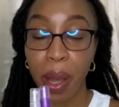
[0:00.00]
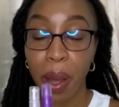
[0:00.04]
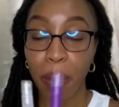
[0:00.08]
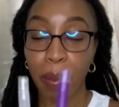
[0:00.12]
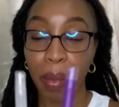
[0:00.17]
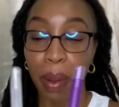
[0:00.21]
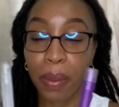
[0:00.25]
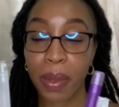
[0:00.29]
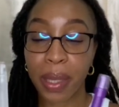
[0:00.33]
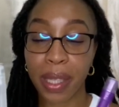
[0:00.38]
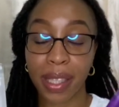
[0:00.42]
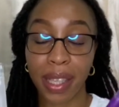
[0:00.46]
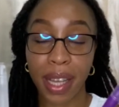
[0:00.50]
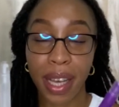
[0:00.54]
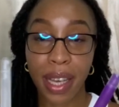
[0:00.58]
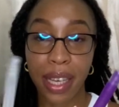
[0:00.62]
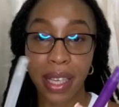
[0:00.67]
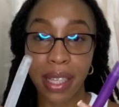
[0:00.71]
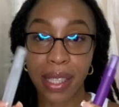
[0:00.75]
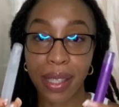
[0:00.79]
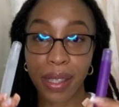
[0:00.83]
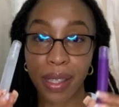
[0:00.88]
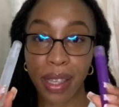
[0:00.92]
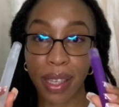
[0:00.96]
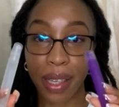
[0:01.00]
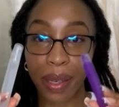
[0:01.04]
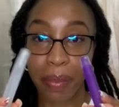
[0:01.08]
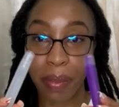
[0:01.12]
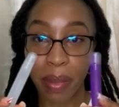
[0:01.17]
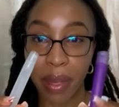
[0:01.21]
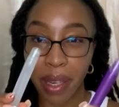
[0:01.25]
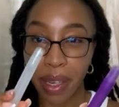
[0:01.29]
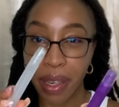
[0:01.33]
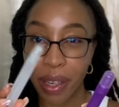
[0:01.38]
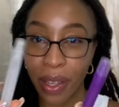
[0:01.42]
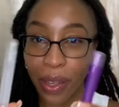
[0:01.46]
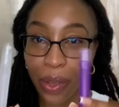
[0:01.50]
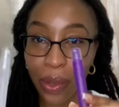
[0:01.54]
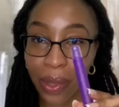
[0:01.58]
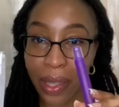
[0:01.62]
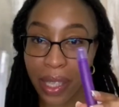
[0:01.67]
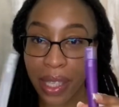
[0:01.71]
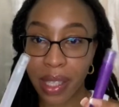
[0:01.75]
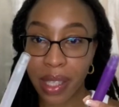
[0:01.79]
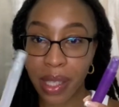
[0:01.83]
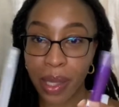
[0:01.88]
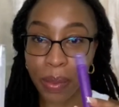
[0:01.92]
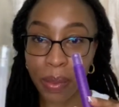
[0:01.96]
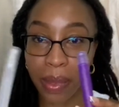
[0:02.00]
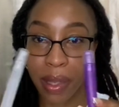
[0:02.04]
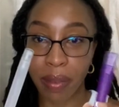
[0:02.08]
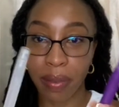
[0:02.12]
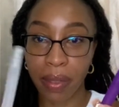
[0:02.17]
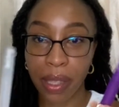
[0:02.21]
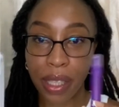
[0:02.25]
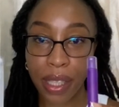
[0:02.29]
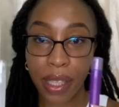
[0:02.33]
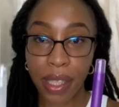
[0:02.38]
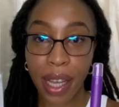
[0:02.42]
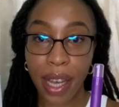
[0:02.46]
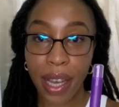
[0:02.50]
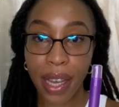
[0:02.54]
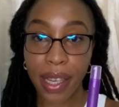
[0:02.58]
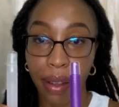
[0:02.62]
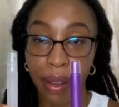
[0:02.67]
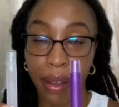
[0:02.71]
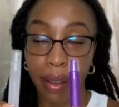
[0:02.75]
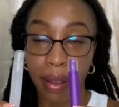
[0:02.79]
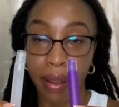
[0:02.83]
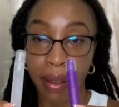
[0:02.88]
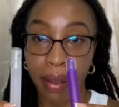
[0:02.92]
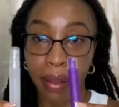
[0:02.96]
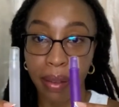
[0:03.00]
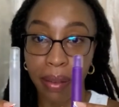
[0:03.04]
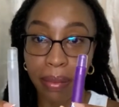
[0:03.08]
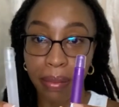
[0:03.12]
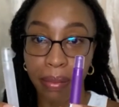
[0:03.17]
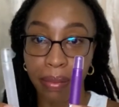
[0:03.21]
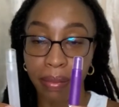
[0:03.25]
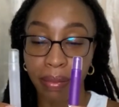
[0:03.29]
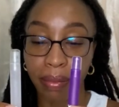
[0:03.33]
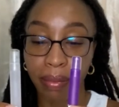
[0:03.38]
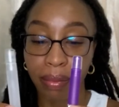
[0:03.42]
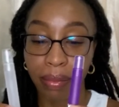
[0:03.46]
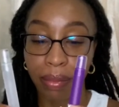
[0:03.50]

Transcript: but besides it being cute in terms of the size um